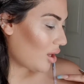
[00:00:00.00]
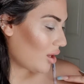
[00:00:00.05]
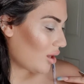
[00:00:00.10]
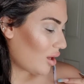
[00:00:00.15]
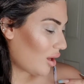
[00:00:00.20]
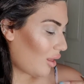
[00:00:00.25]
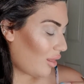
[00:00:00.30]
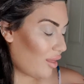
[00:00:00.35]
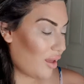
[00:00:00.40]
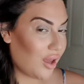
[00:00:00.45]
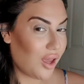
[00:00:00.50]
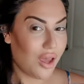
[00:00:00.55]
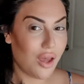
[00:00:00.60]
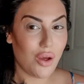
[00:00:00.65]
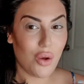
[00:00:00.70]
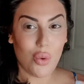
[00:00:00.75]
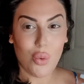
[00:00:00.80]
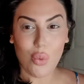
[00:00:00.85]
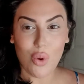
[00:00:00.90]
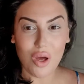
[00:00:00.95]
I think
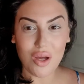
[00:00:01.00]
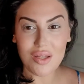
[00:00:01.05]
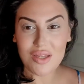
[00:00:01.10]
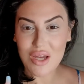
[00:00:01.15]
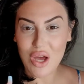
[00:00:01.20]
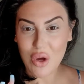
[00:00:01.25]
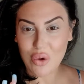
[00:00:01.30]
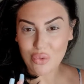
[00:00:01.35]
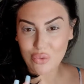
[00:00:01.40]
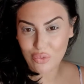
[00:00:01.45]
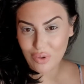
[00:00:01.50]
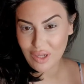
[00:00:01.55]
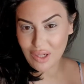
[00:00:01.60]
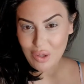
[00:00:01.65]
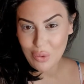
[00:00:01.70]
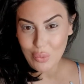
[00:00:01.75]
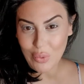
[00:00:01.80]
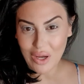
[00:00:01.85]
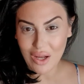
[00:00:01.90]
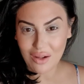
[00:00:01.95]
it worked out really
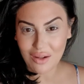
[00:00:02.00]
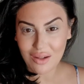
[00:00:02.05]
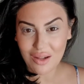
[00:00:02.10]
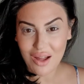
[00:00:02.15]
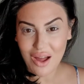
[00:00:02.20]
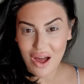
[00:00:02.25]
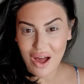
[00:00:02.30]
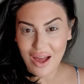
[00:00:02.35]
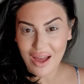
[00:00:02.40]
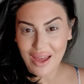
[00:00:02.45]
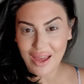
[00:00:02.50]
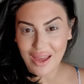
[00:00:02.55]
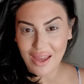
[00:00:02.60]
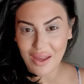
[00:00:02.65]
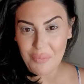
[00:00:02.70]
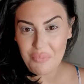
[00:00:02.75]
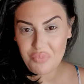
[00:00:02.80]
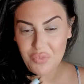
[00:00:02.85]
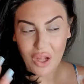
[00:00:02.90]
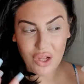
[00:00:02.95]
well. I
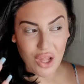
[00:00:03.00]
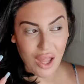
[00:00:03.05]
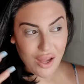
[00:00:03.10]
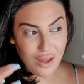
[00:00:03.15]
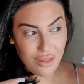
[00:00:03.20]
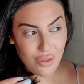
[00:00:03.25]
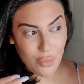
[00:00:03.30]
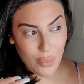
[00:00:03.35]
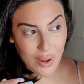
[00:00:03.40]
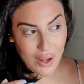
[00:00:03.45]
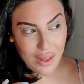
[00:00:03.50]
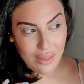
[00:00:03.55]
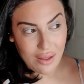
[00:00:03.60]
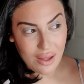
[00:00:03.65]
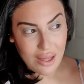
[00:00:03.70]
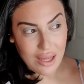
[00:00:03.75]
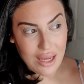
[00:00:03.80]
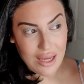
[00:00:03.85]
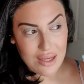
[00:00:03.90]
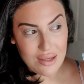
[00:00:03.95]
like the way that
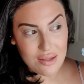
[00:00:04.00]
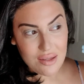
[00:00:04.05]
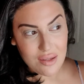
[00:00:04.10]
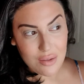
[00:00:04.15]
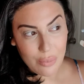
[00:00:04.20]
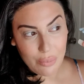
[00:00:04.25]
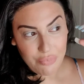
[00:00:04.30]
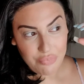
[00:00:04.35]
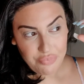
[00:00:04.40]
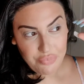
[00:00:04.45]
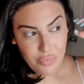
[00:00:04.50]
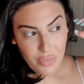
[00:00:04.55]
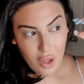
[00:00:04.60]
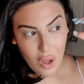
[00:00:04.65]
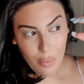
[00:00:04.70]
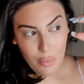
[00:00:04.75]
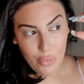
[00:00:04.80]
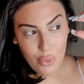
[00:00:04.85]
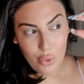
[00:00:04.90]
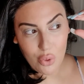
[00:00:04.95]
he's
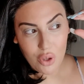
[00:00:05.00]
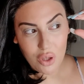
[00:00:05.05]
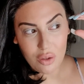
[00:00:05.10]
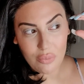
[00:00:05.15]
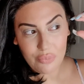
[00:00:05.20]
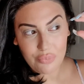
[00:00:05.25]
put